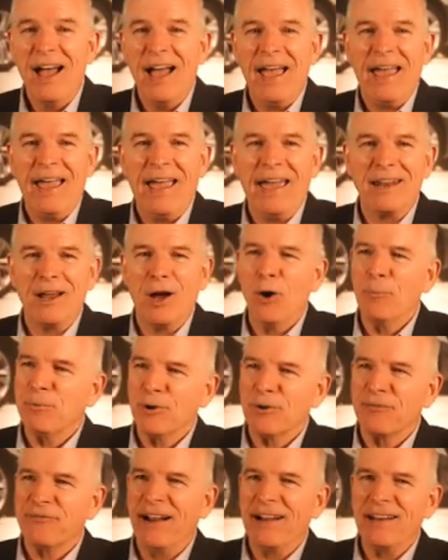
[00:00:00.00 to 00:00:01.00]
And I hope
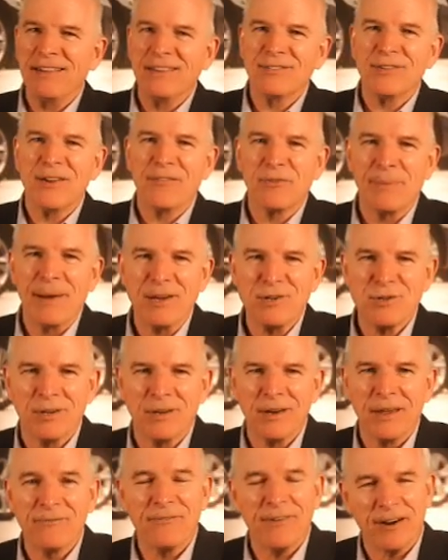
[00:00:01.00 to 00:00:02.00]
you're finding this
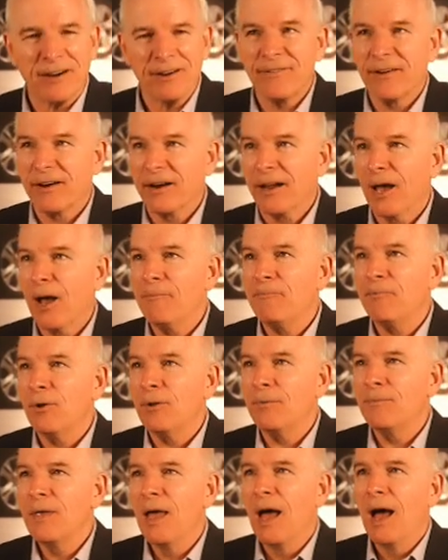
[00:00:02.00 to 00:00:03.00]
information very, very
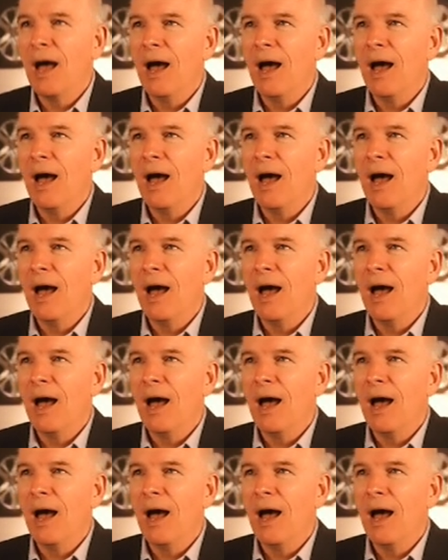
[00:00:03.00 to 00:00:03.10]
helpful.